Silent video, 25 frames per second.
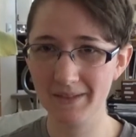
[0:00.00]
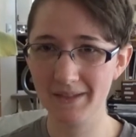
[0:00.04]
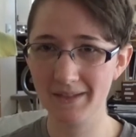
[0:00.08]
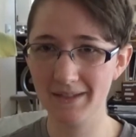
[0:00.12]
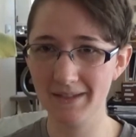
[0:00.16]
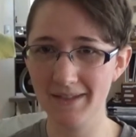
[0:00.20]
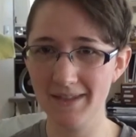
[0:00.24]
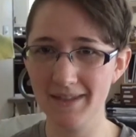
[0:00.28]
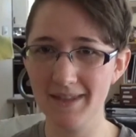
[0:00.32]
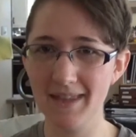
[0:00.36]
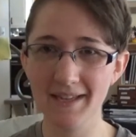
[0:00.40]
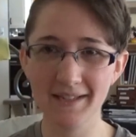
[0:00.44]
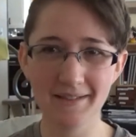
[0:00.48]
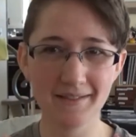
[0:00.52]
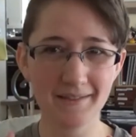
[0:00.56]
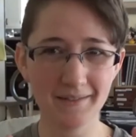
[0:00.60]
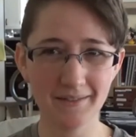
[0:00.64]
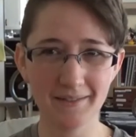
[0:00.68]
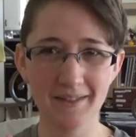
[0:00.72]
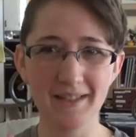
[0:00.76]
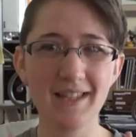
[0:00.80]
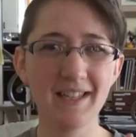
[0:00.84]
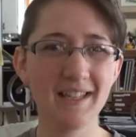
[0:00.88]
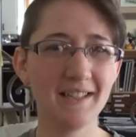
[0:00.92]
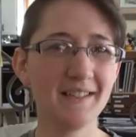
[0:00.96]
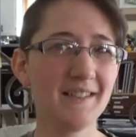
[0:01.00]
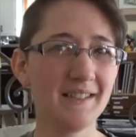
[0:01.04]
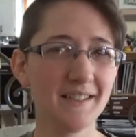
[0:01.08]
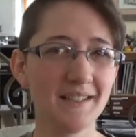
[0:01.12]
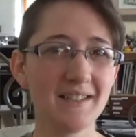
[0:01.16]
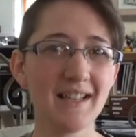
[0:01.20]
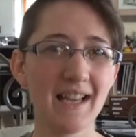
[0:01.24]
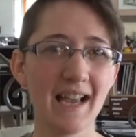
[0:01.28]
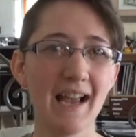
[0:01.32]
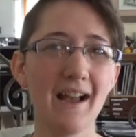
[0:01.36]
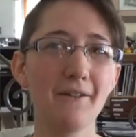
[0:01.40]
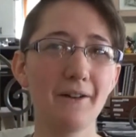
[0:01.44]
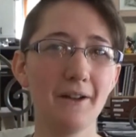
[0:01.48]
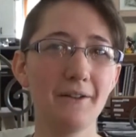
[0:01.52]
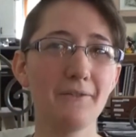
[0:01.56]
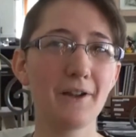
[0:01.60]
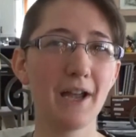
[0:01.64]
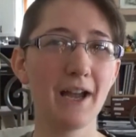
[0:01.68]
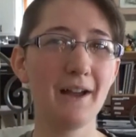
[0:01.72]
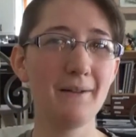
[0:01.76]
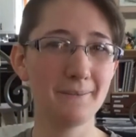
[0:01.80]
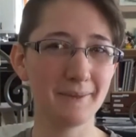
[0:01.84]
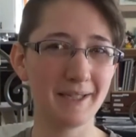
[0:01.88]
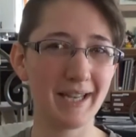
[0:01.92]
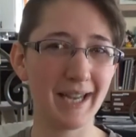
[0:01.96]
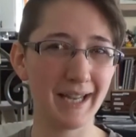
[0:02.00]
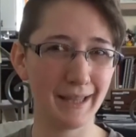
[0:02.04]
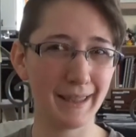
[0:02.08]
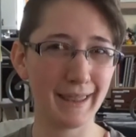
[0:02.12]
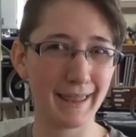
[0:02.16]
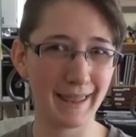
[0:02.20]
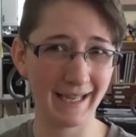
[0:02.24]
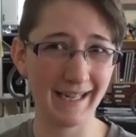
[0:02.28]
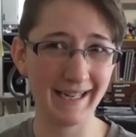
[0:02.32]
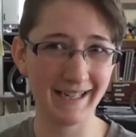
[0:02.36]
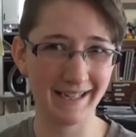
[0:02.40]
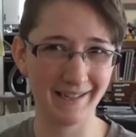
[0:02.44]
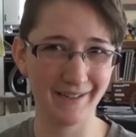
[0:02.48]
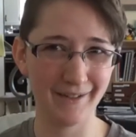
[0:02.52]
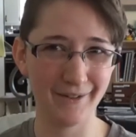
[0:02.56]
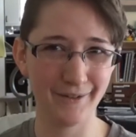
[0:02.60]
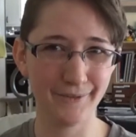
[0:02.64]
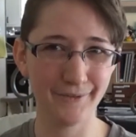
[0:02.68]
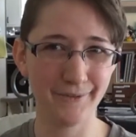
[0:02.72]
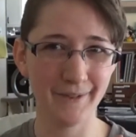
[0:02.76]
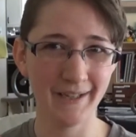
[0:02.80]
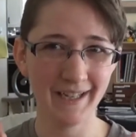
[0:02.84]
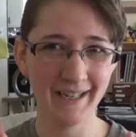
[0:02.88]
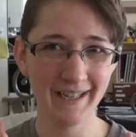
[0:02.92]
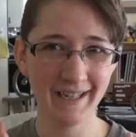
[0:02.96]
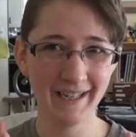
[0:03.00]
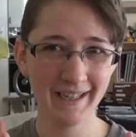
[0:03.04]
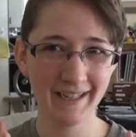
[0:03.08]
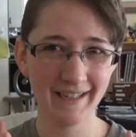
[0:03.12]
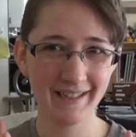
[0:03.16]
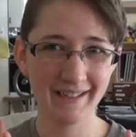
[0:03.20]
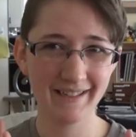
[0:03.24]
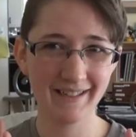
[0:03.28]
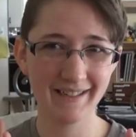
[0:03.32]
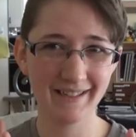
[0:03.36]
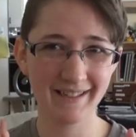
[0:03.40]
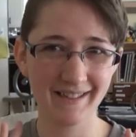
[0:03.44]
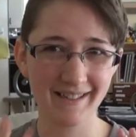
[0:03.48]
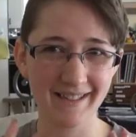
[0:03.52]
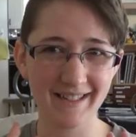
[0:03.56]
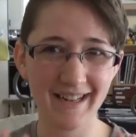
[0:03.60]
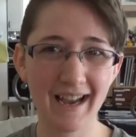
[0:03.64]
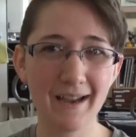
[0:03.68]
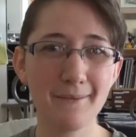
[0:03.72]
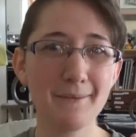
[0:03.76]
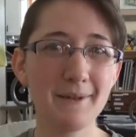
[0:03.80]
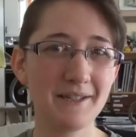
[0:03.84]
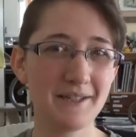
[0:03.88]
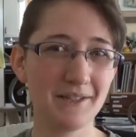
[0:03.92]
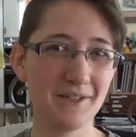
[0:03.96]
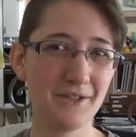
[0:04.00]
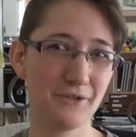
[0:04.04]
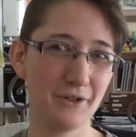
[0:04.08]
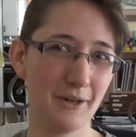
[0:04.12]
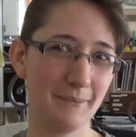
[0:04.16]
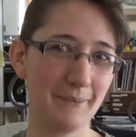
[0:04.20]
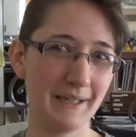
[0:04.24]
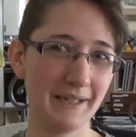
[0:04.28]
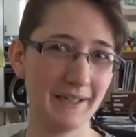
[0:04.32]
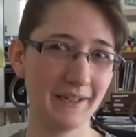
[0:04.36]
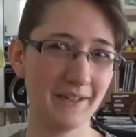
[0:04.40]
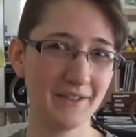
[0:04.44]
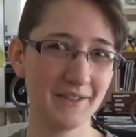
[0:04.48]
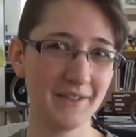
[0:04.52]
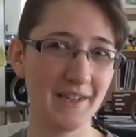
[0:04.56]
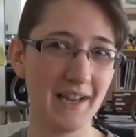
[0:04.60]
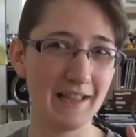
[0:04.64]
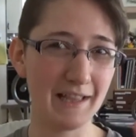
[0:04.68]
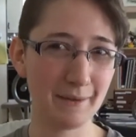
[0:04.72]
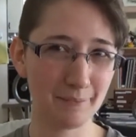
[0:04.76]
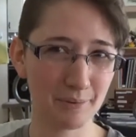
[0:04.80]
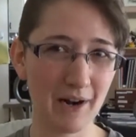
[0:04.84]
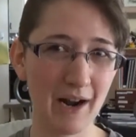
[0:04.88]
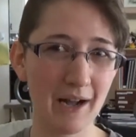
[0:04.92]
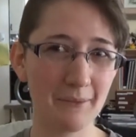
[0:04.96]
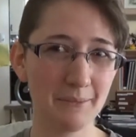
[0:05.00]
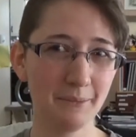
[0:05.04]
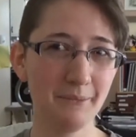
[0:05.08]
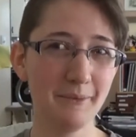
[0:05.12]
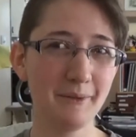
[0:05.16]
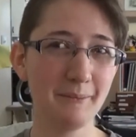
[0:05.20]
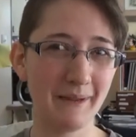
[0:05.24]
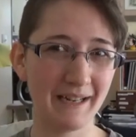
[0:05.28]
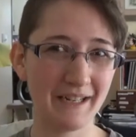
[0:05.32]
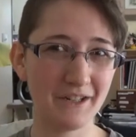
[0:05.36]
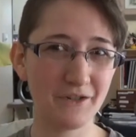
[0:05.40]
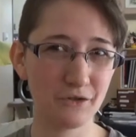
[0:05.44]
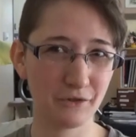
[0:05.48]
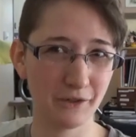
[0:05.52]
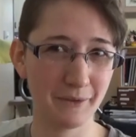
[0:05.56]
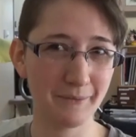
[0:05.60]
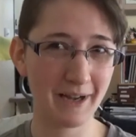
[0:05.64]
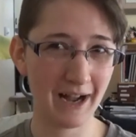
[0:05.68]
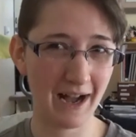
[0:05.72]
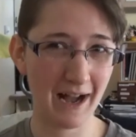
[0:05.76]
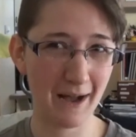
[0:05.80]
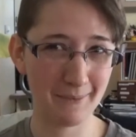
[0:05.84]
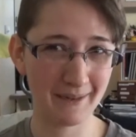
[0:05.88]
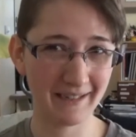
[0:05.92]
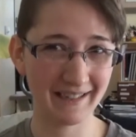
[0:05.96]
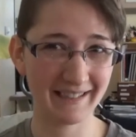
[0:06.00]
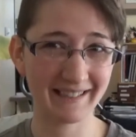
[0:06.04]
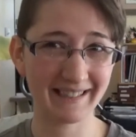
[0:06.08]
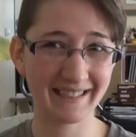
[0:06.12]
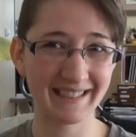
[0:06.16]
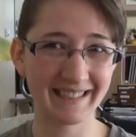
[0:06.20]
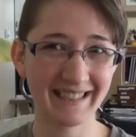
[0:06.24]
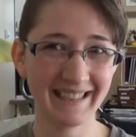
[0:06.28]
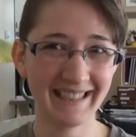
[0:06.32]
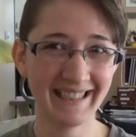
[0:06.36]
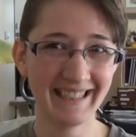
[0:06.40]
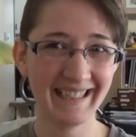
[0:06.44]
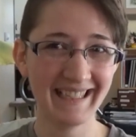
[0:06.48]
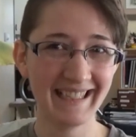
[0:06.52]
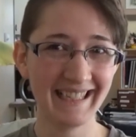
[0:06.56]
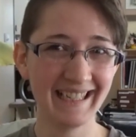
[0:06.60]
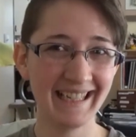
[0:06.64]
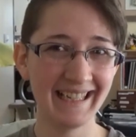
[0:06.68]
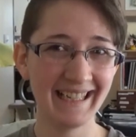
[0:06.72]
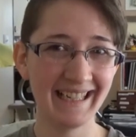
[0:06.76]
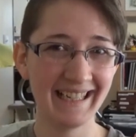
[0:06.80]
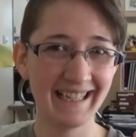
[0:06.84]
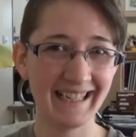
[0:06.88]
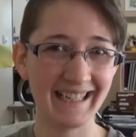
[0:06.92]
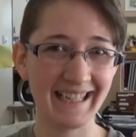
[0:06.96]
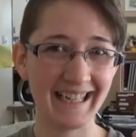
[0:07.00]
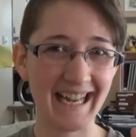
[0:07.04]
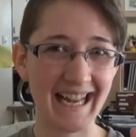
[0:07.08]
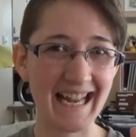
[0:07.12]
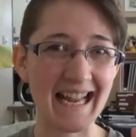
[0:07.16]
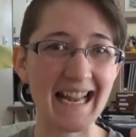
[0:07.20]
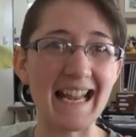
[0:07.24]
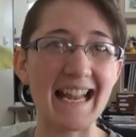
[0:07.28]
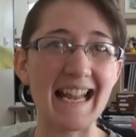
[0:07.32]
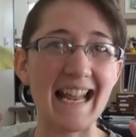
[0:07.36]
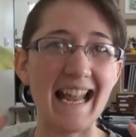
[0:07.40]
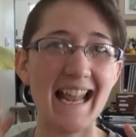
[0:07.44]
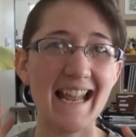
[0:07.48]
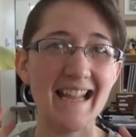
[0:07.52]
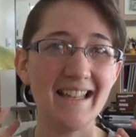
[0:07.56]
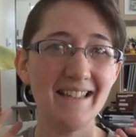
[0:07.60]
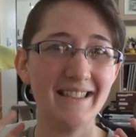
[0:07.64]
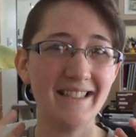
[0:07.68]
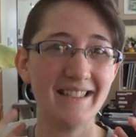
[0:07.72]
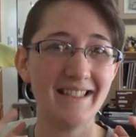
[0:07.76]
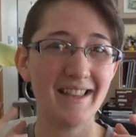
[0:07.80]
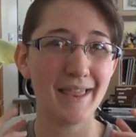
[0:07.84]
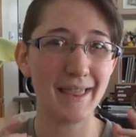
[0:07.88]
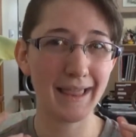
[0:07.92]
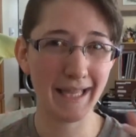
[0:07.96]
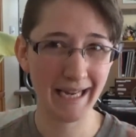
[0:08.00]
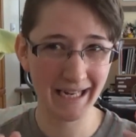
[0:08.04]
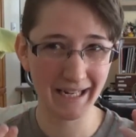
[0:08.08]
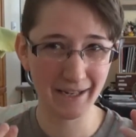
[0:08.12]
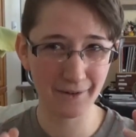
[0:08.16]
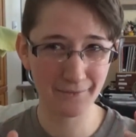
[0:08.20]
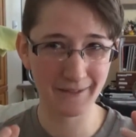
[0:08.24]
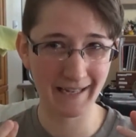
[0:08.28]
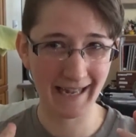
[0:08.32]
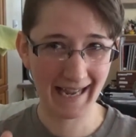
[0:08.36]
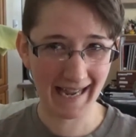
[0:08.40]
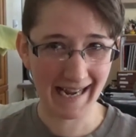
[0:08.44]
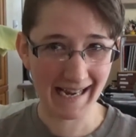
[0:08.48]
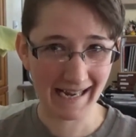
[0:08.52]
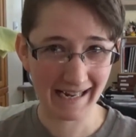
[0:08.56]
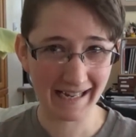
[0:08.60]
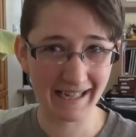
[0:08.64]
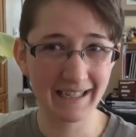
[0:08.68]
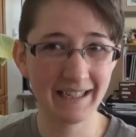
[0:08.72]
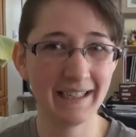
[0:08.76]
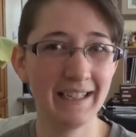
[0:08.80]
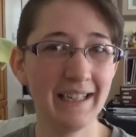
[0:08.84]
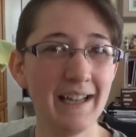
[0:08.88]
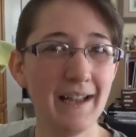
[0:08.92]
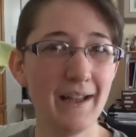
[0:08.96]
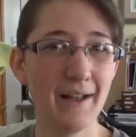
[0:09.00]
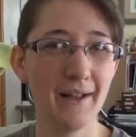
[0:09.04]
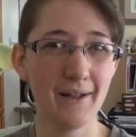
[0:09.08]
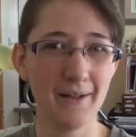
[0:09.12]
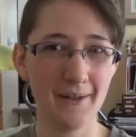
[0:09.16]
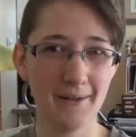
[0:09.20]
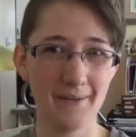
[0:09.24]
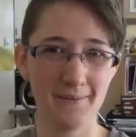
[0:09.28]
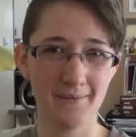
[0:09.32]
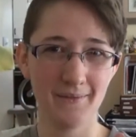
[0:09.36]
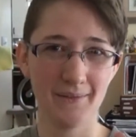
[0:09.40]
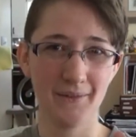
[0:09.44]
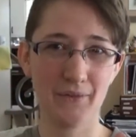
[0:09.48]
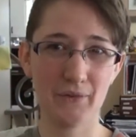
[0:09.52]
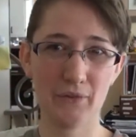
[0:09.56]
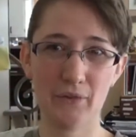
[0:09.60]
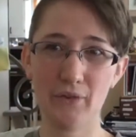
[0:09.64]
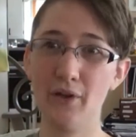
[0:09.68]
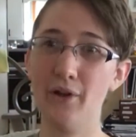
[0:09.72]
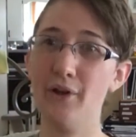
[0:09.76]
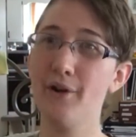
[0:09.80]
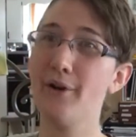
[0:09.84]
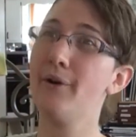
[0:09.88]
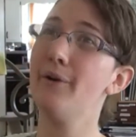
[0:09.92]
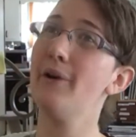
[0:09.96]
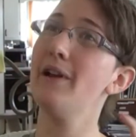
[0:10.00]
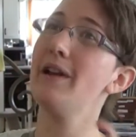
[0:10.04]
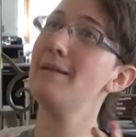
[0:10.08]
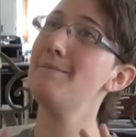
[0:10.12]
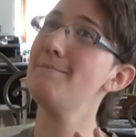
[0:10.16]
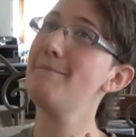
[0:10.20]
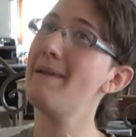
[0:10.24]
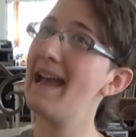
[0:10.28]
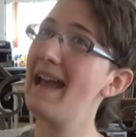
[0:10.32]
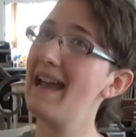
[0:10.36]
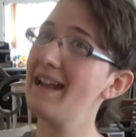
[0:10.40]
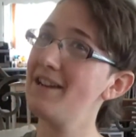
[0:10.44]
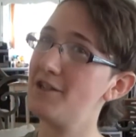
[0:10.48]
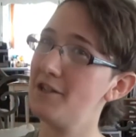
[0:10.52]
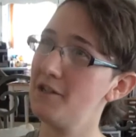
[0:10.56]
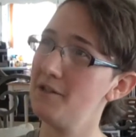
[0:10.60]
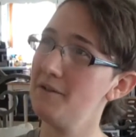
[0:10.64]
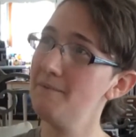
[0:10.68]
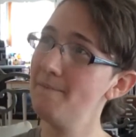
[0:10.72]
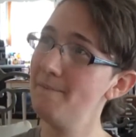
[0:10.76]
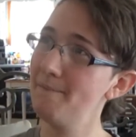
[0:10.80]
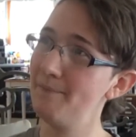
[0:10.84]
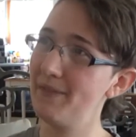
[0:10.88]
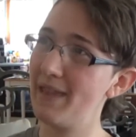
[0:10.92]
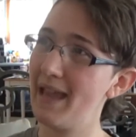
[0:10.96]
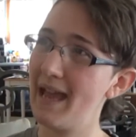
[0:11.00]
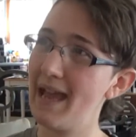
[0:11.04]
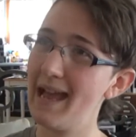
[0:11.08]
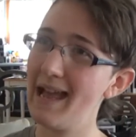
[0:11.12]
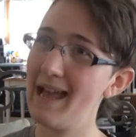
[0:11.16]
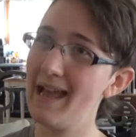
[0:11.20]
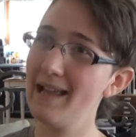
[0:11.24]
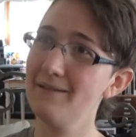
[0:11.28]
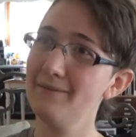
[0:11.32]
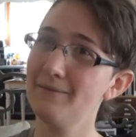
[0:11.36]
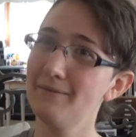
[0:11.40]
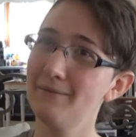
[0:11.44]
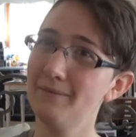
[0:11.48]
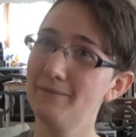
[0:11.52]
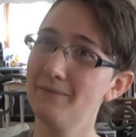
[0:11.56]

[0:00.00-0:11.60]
This is how I've come to think of Diamond distributors and the problem with mainstream comics is think of cake. So imagine that